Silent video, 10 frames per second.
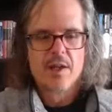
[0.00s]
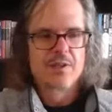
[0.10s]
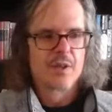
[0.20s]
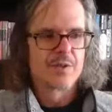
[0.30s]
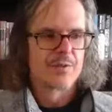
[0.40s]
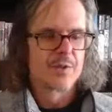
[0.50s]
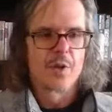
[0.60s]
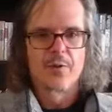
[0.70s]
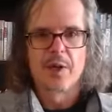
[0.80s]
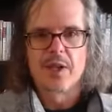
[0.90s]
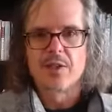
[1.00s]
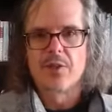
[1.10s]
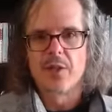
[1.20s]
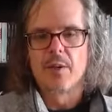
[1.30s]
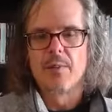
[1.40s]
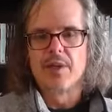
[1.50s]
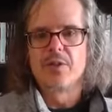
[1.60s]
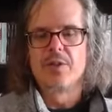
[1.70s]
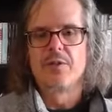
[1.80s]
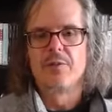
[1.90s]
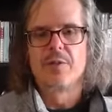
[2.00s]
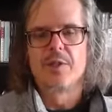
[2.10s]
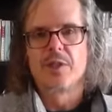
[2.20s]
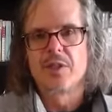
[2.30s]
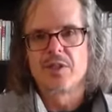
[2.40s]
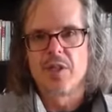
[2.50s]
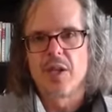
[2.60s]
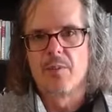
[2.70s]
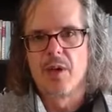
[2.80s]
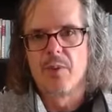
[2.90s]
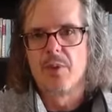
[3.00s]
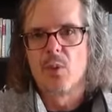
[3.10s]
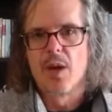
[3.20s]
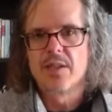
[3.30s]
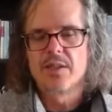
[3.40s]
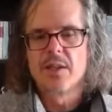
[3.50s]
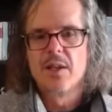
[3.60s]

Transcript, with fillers: Don't don't forget to drink a bunch of delicious Santa Barbara wines